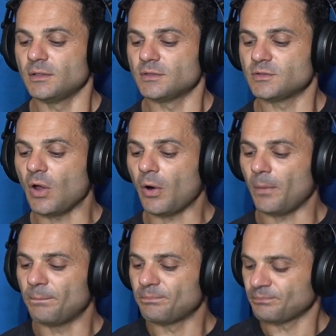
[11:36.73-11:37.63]

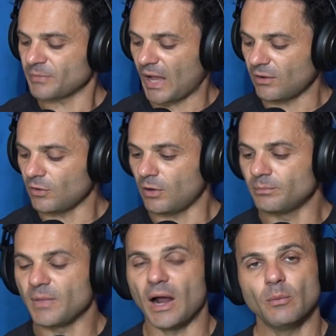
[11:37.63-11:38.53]
So, I don't
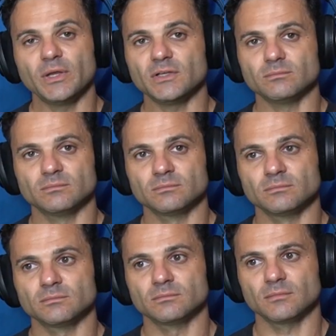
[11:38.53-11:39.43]
know.
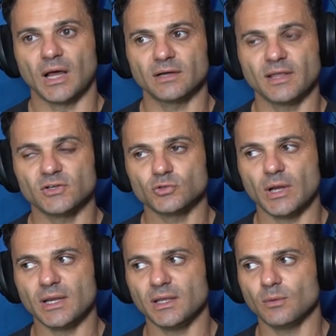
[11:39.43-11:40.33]
Are they
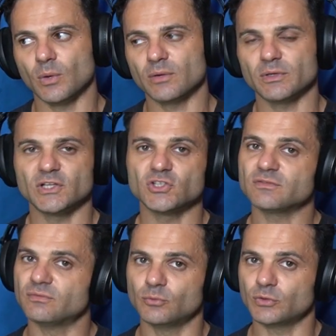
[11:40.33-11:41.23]
trading one
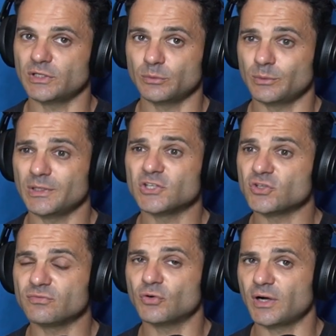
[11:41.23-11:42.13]

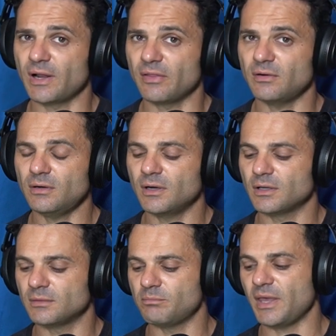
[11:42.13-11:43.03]
religion for another
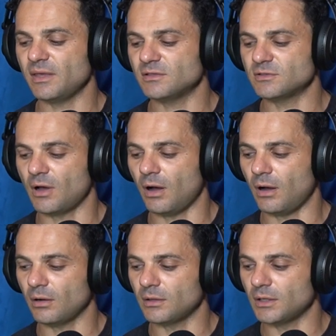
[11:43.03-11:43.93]
based
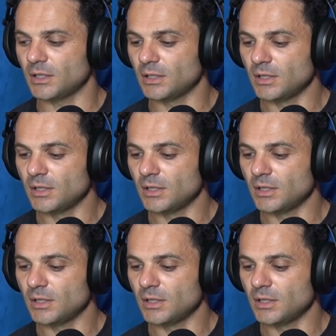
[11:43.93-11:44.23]
on